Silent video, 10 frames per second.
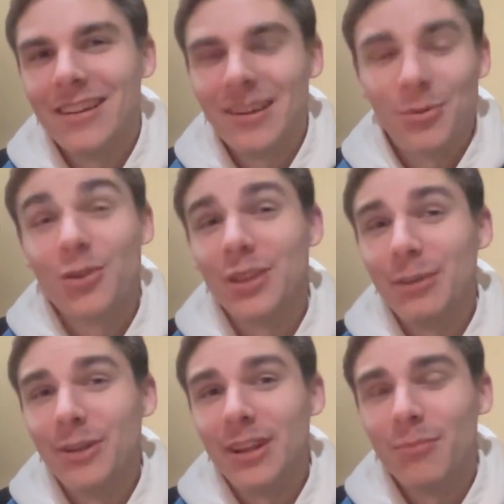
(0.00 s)
I'm currently
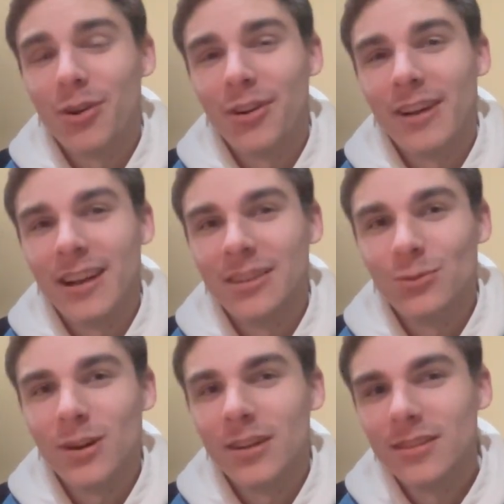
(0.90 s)
reading part 9 as
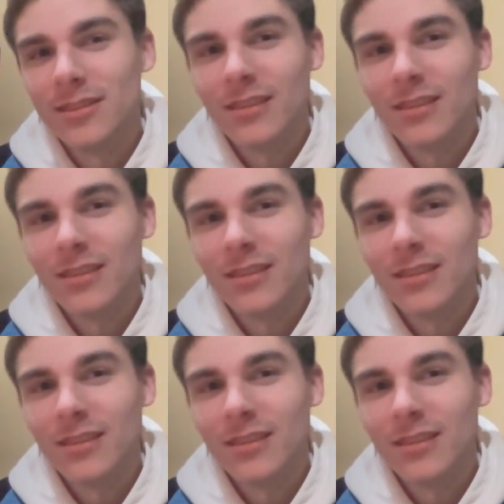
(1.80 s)
well.